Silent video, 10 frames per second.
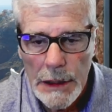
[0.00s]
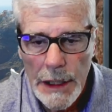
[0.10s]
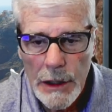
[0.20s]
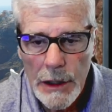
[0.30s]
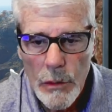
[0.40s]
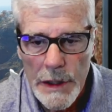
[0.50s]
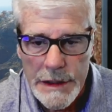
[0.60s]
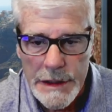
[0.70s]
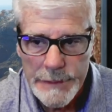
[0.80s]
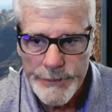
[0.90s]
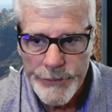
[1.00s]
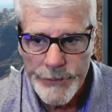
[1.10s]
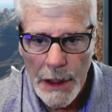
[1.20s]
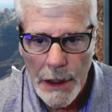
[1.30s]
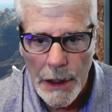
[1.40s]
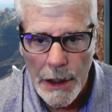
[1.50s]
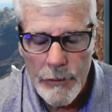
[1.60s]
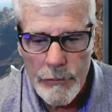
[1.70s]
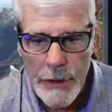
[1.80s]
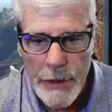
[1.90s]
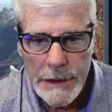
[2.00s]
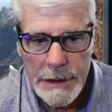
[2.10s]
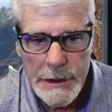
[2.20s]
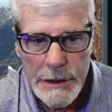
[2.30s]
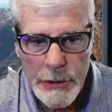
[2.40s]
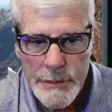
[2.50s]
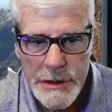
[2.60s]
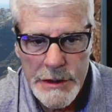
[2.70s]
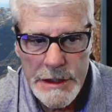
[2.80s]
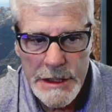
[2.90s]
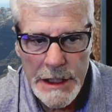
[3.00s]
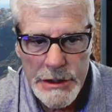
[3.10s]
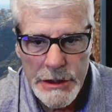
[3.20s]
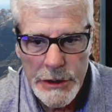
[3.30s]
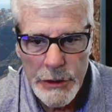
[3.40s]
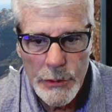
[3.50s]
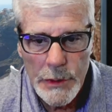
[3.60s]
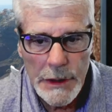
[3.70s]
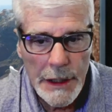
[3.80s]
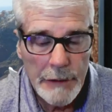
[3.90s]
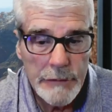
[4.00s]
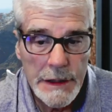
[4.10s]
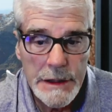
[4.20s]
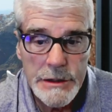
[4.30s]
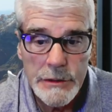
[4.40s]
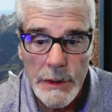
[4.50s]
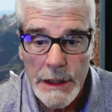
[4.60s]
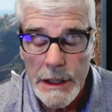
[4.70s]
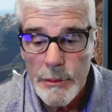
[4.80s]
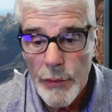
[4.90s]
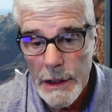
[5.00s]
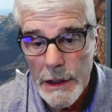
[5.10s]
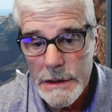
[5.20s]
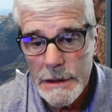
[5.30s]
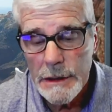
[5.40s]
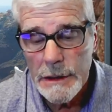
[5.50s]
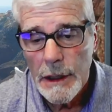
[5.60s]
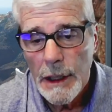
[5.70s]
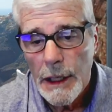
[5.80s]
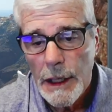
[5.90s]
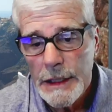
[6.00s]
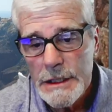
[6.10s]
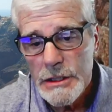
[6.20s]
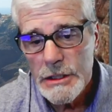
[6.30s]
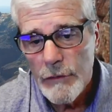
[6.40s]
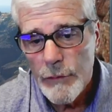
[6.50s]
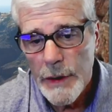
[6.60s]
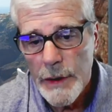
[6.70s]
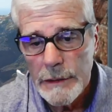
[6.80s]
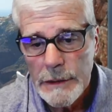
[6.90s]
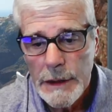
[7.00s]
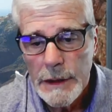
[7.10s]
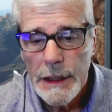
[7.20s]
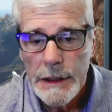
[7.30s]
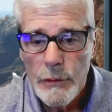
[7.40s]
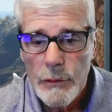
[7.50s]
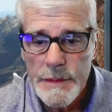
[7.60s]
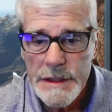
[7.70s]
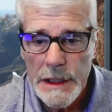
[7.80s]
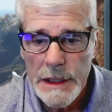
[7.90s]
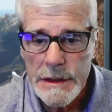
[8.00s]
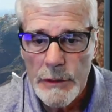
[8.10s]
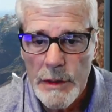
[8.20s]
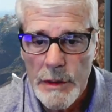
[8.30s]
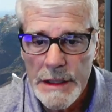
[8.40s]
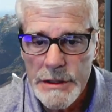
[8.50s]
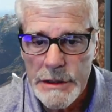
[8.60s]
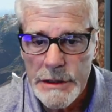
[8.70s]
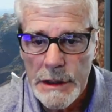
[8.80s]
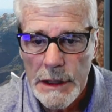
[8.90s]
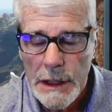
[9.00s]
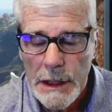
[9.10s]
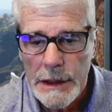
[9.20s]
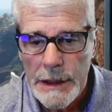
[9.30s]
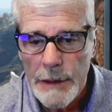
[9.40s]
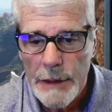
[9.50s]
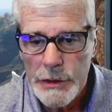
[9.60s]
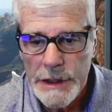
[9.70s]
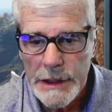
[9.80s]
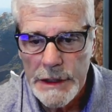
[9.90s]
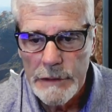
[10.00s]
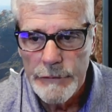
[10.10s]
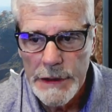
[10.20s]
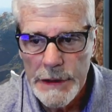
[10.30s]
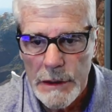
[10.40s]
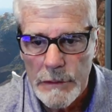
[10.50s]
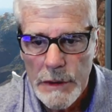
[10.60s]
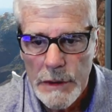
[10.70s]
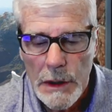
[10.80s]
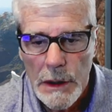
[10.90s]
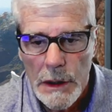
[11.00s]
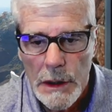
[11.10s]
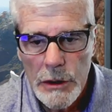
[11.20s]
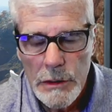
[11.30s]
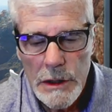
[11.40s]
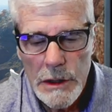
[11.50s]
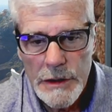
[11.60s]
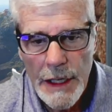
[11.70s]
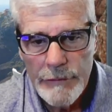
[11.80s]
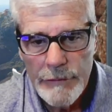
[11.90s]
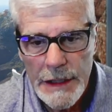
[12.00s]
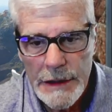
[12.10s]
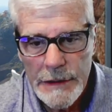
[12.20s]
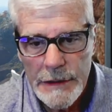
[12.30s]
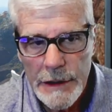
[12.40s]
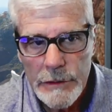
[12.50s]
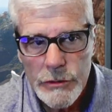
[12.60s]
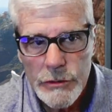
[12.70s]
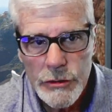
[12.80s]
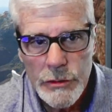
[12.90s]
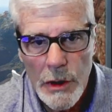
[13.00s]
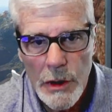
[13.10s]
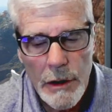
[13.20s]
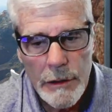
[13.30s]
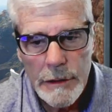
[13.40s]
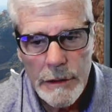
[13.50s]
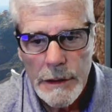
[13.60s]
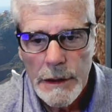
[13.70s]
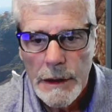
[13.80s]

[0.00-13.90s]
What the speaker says: Like always, right in the description section, you will have links to any products, any software, any websites that we mention in that particular video. You will also have a link there to our